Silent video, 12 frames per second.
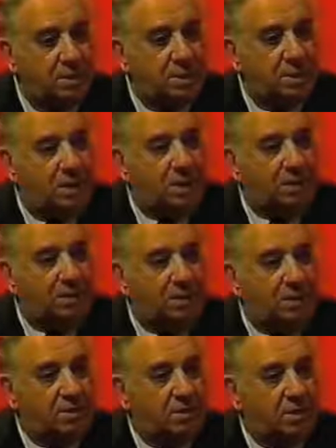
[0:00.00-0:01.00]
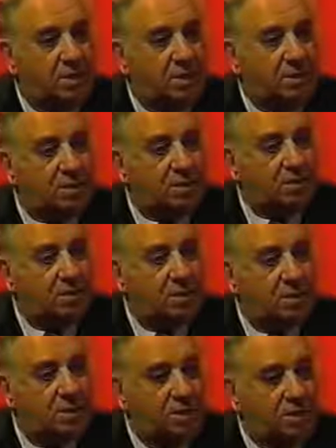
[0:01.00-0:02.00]
and I talked
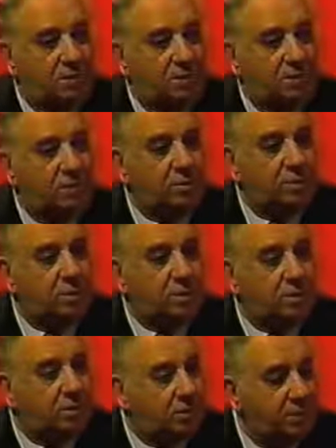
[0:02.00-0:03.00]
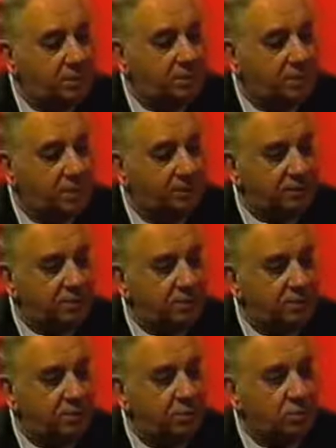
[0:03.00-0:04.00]
and interviewed the police
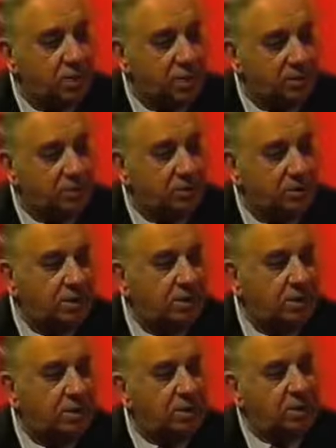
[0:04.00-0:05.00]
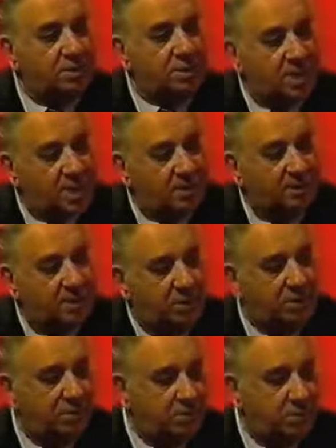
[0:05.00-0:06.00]
officers who were actually attacked by
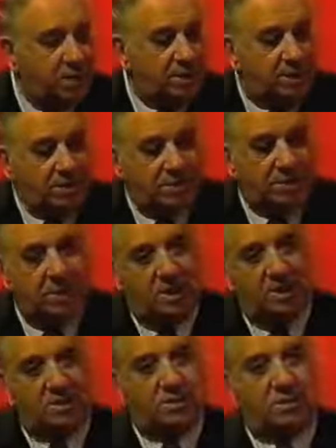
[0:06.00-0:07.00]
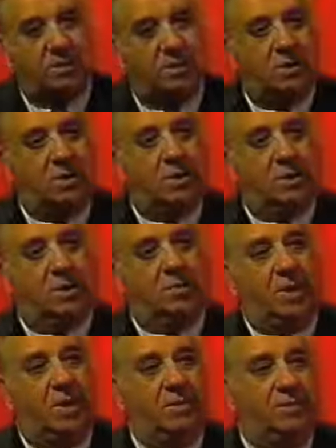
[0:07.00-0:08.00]
this man. Now, he stands
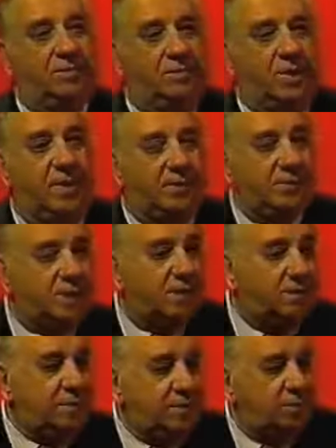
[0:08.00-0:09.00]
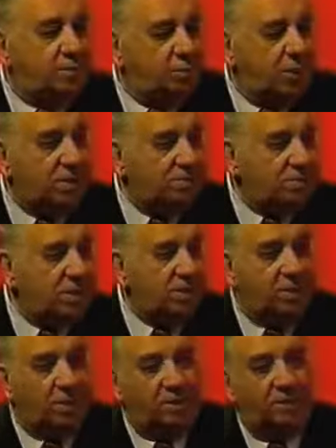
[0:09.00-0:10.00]
about 5'7", he weighs maybe
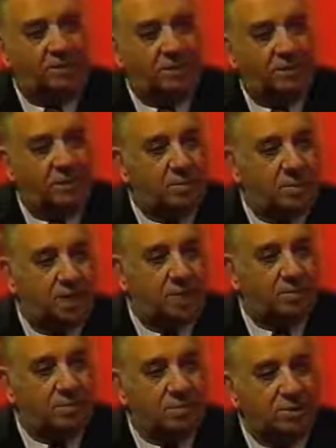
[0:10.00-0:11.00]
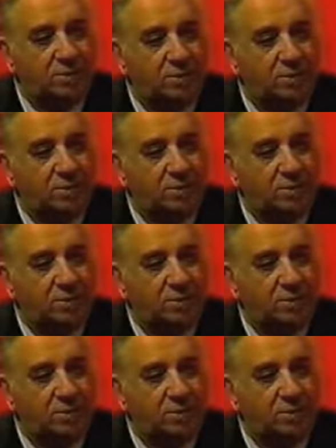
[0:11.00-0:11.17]
150 pounds,